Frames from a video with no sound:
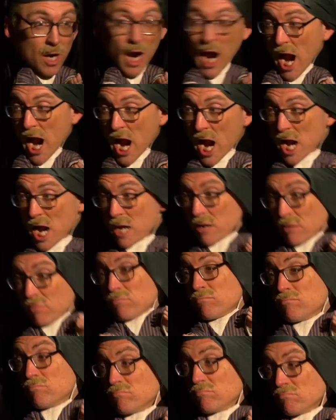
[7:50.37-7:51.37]

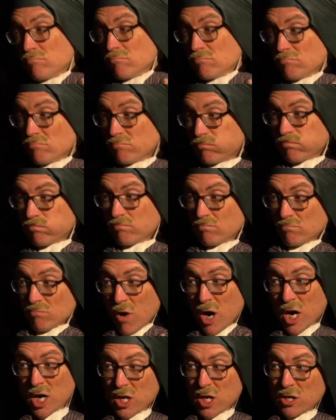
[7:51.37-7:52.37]
Hey!
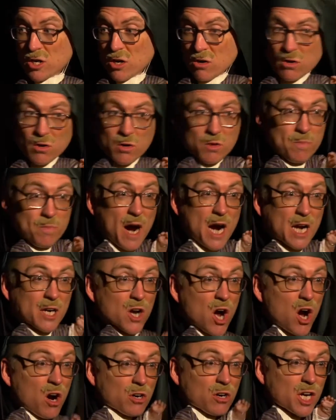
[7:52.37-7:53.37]
What are you doing with my
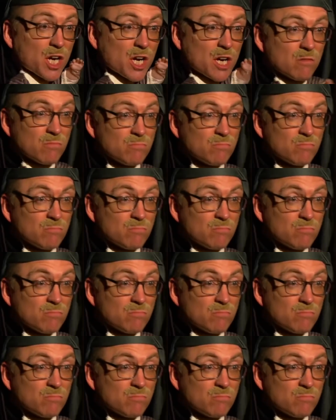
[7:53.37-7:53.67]
donkey?